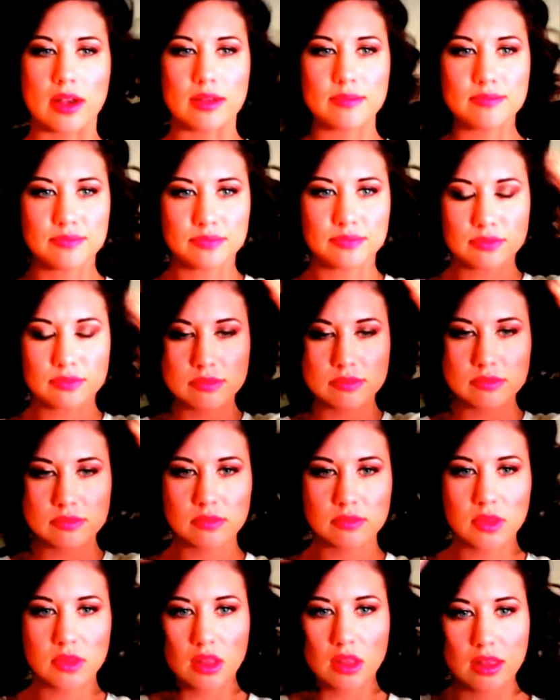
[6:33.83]
Okay,
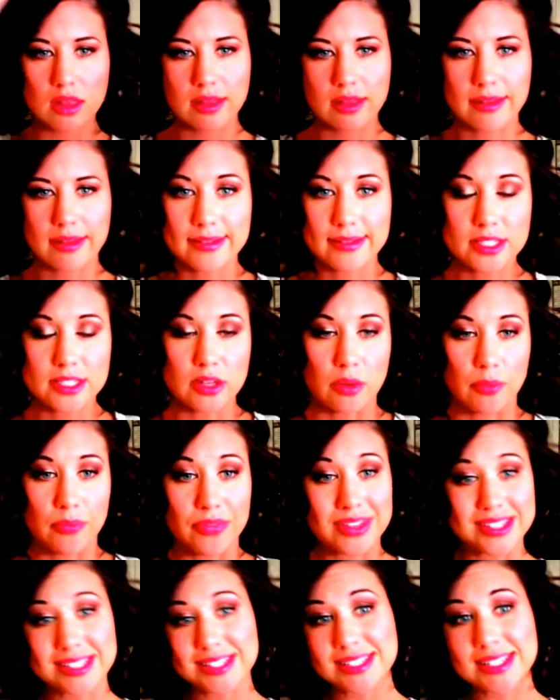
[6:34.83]

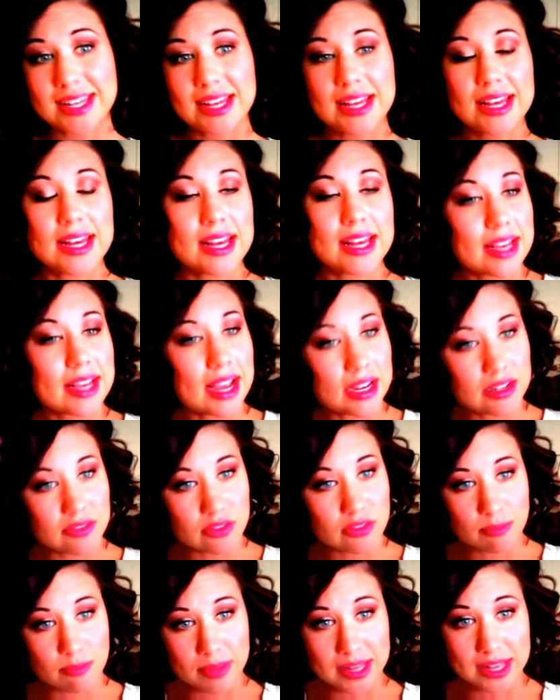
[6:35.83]
so this is
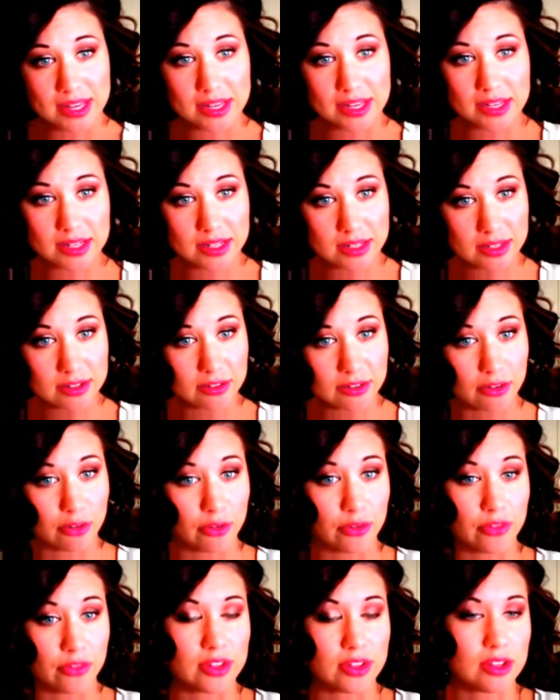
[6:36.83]
kind of the big
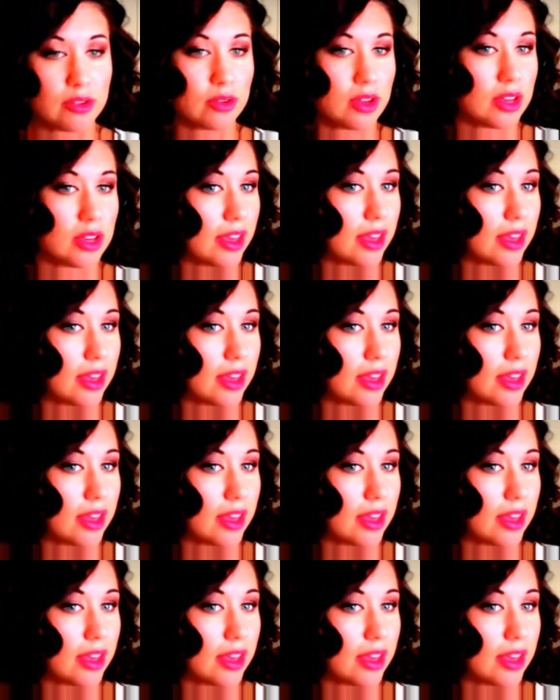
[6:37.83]
curl that